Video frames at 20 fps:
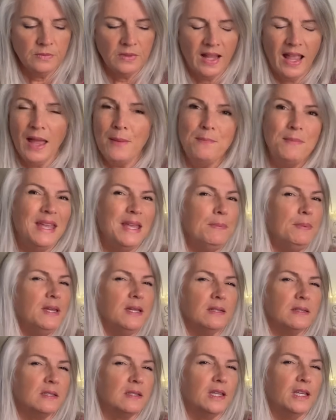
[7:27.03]
and maybe
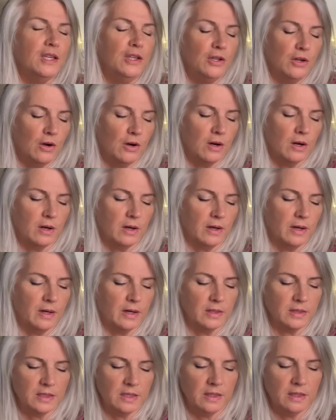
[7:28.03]
it's the yarn, and
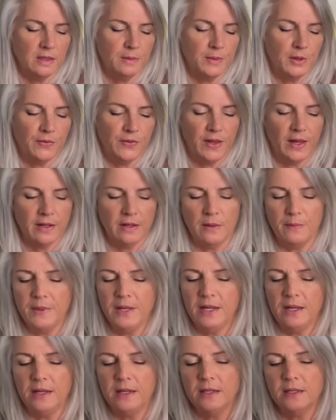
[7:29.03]
I'll tell you about that in a
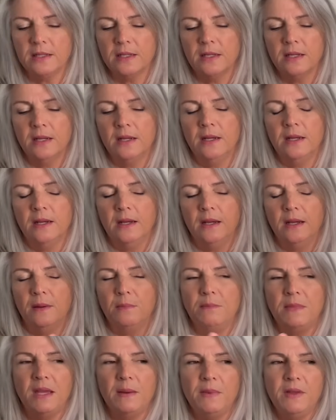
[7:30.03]
minute,
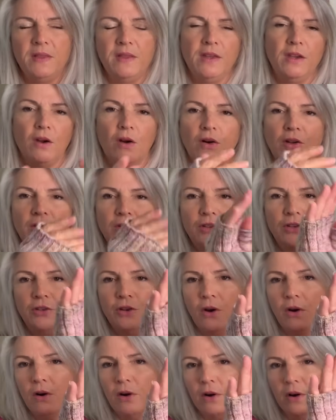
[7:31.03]
maybe the
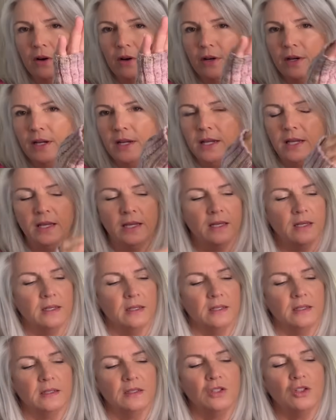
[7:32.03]
yarn
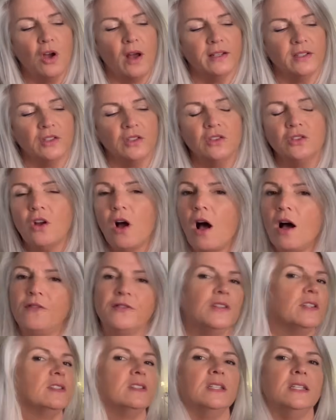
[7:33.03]
is not as
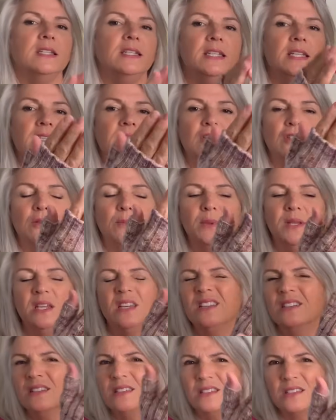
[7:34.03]
soft as it needs to be,
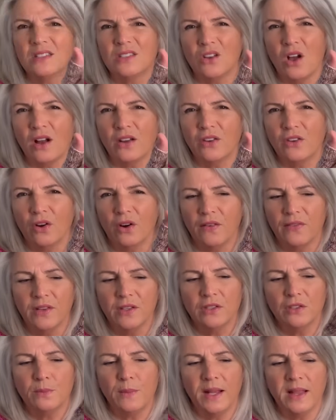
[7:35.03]
because this is sock yarn.
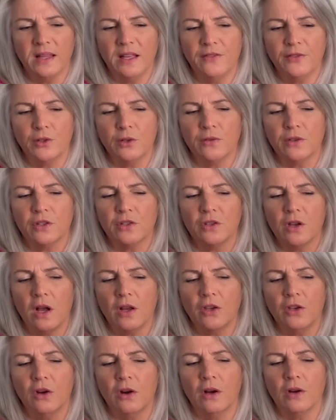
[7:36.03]
This is my leftover
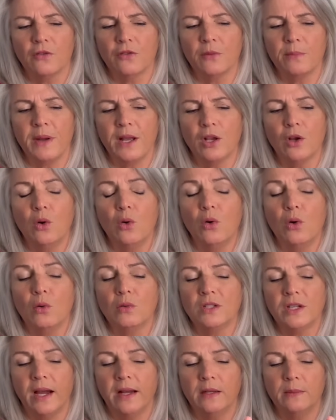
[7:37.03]
sock yarn from my Go-Go
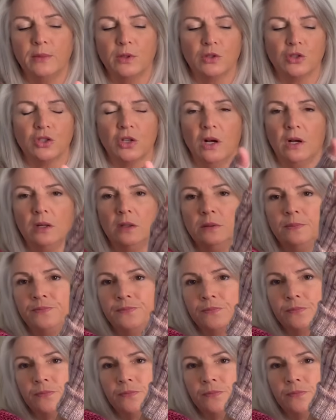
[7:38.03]
Dynamo shawl.